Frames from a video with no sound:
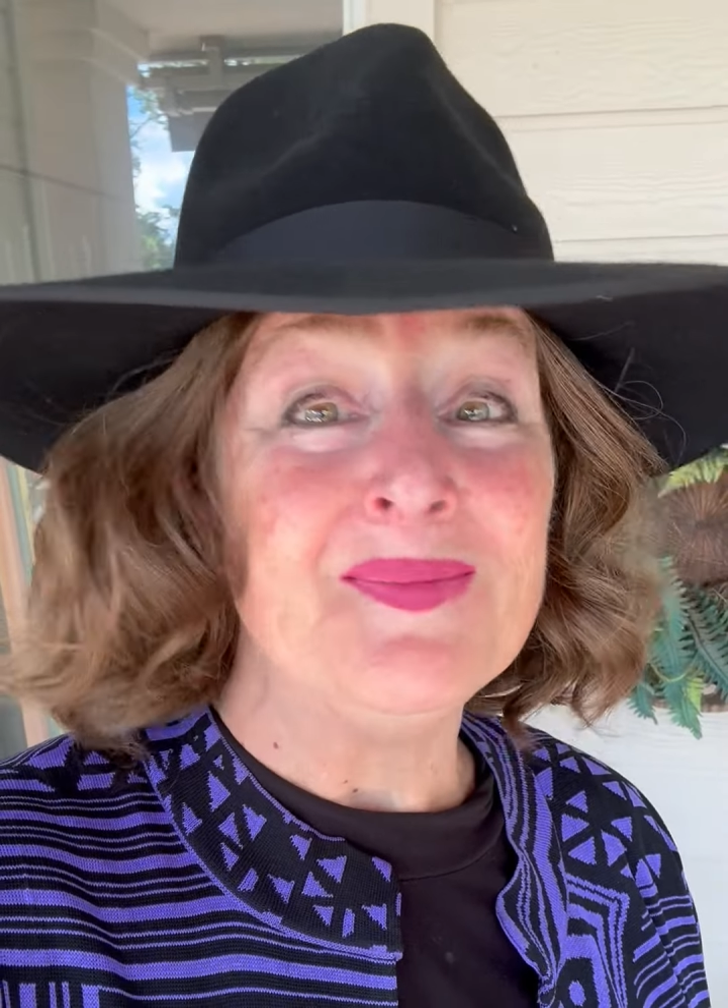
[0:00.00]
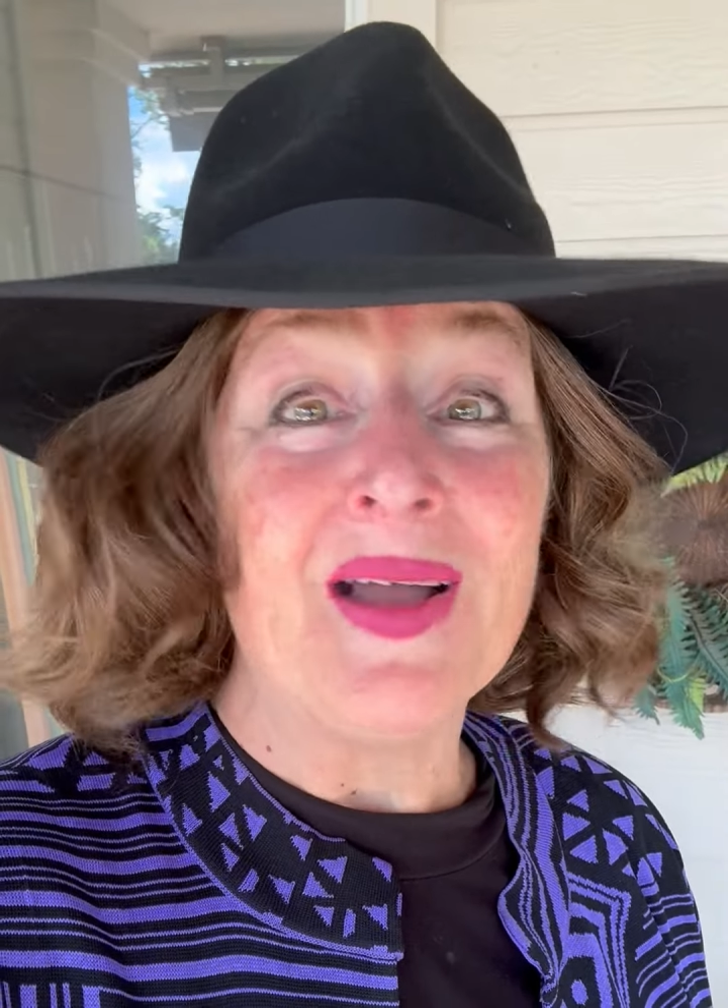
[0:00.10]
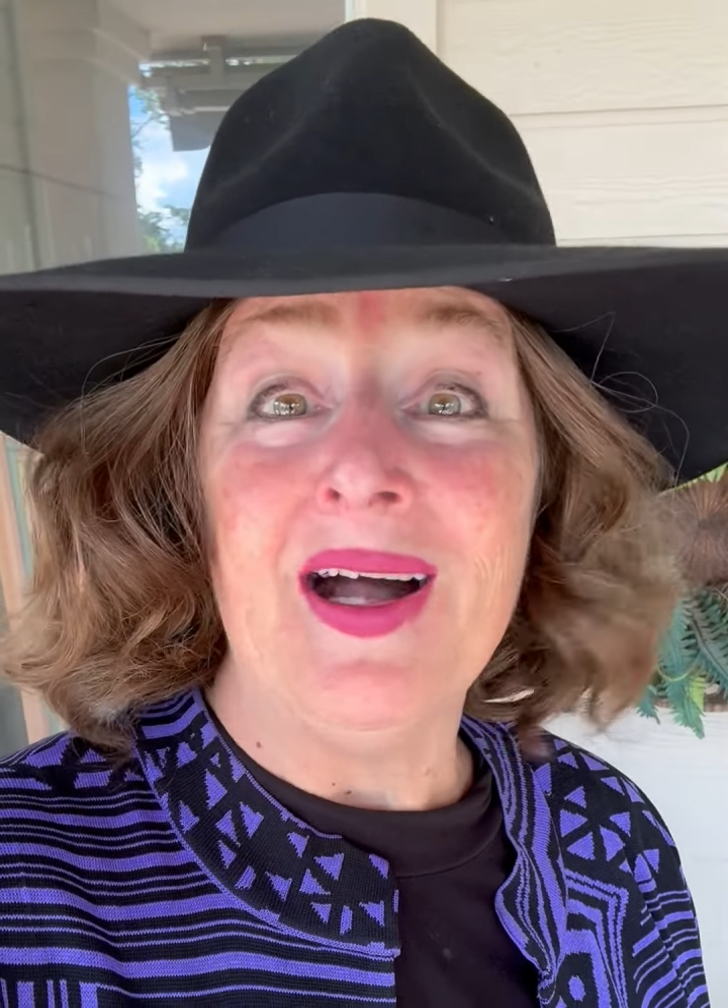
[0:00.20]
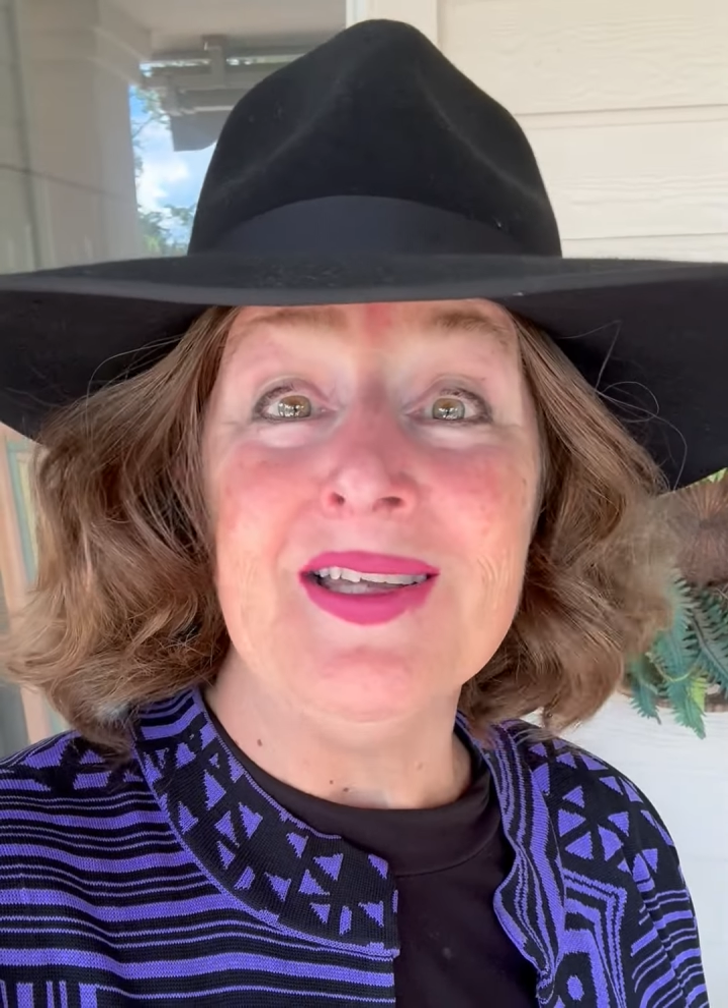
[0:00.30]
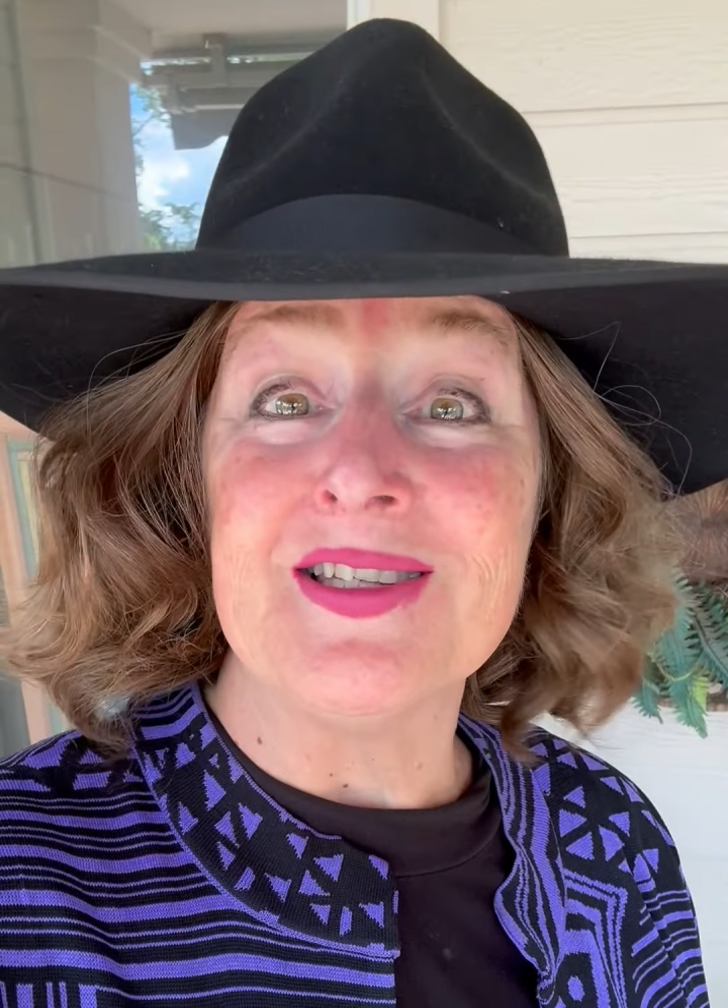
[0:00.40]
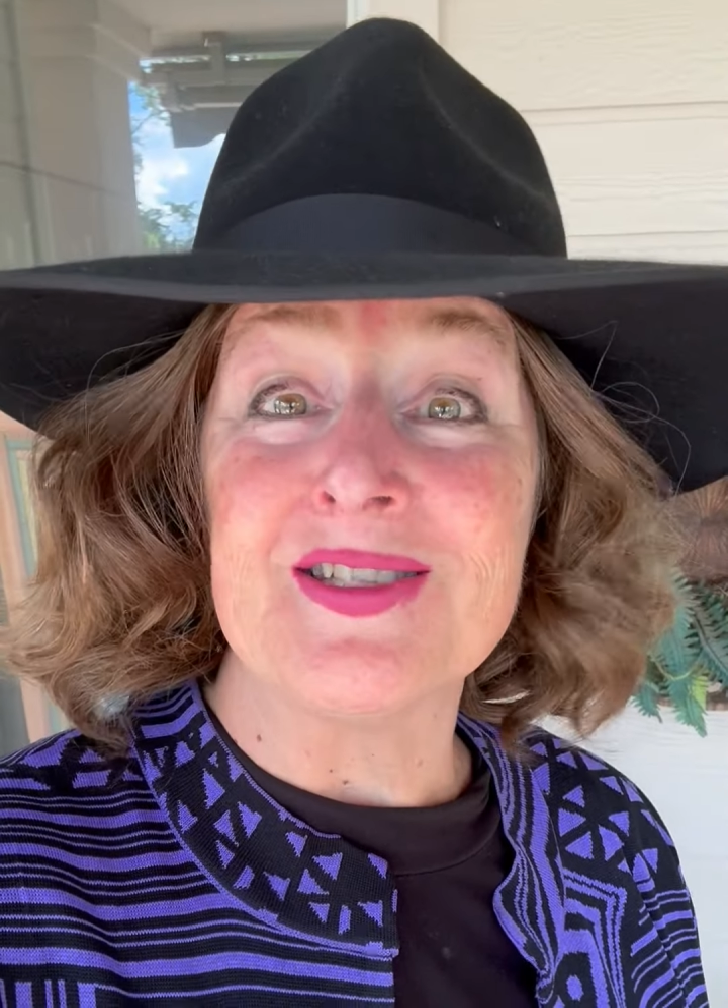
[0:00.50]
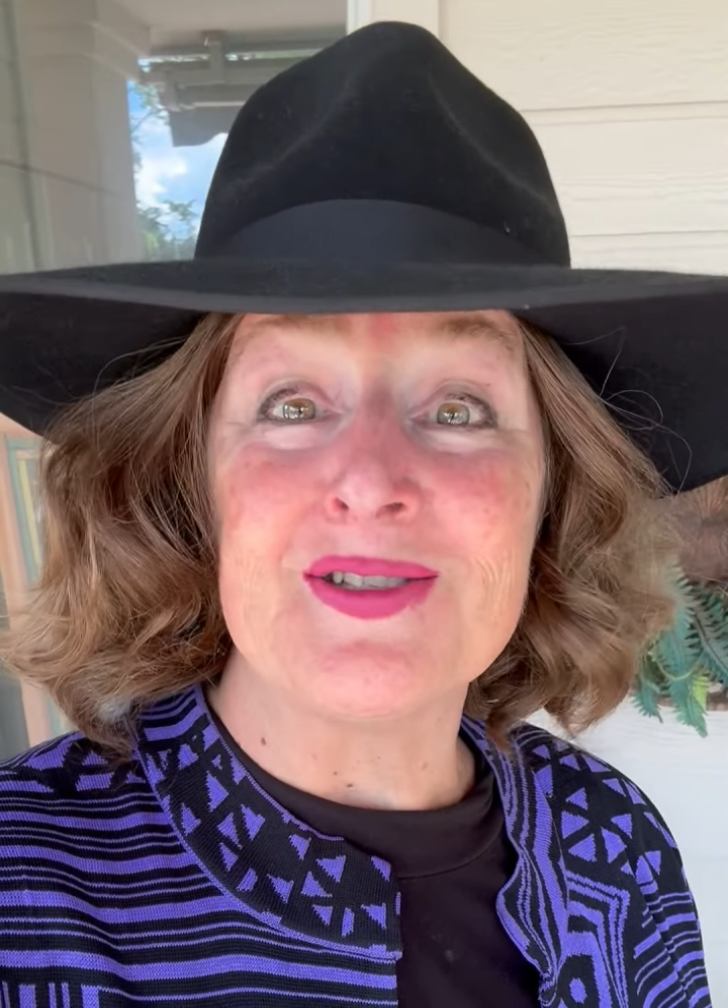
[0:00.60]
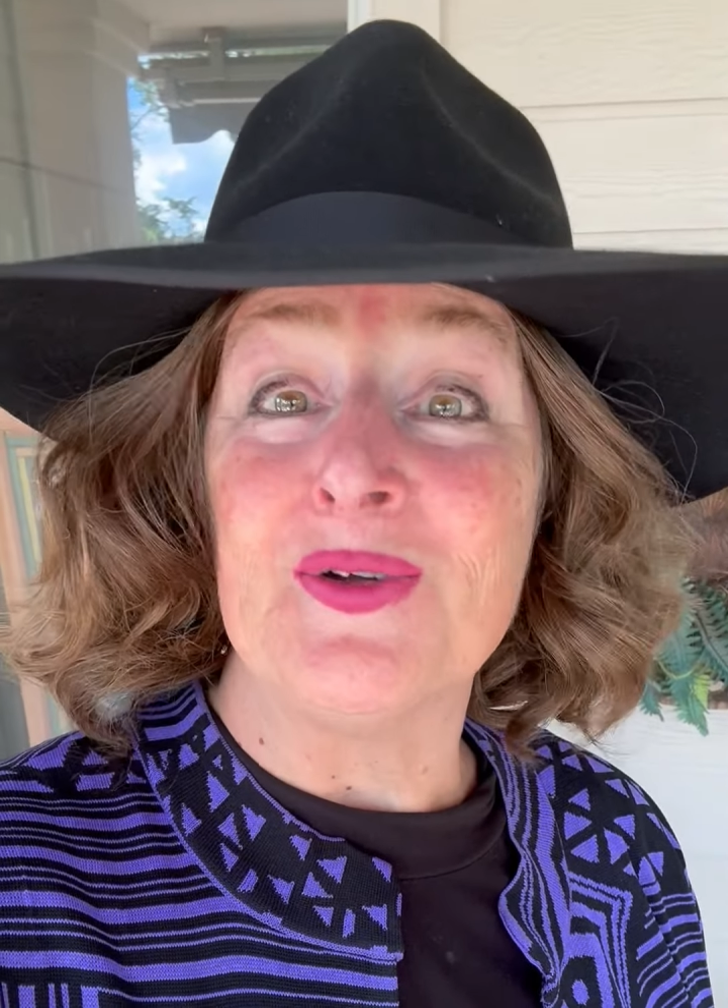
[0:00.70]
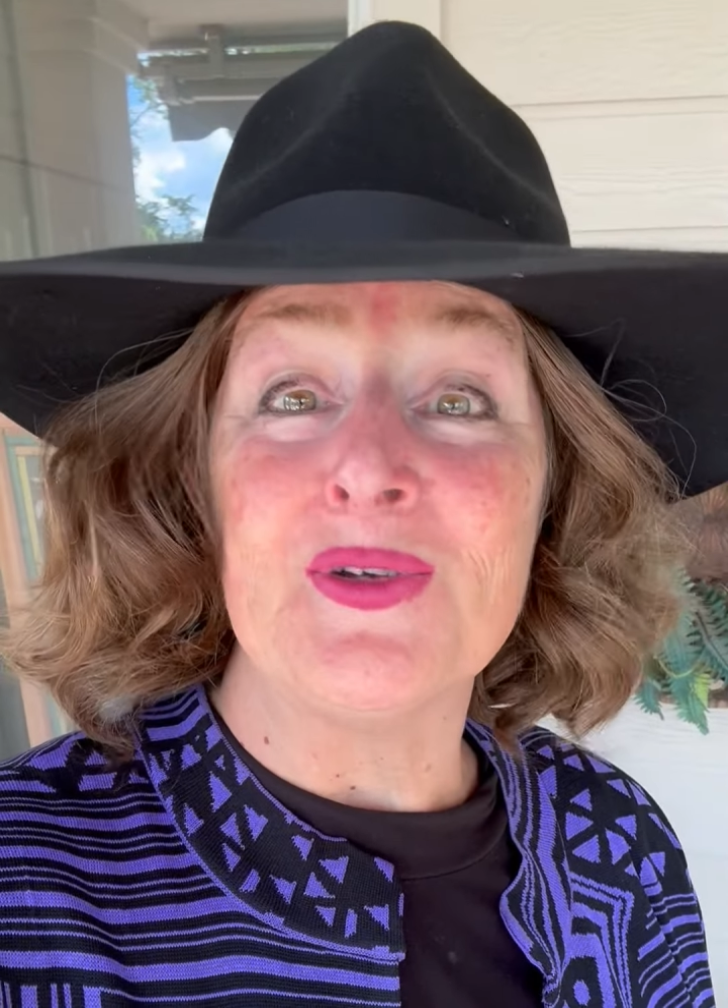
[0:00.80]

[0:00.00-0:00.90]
I just don't